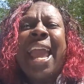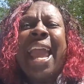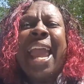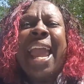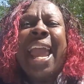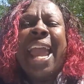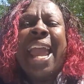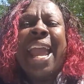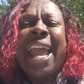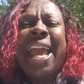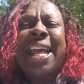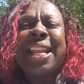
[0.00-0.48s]

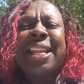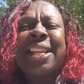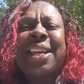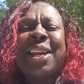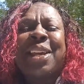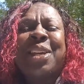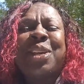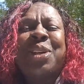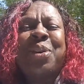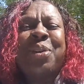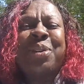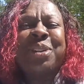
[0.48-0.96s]
and
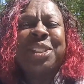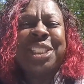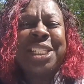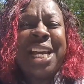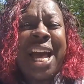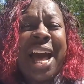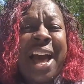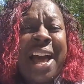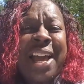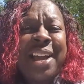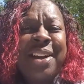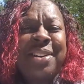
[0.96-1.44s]
your
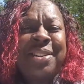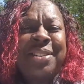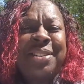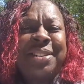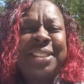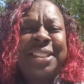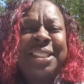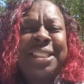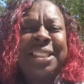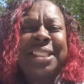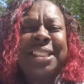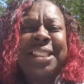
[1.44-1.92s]

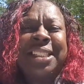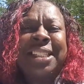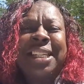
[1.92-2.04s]
child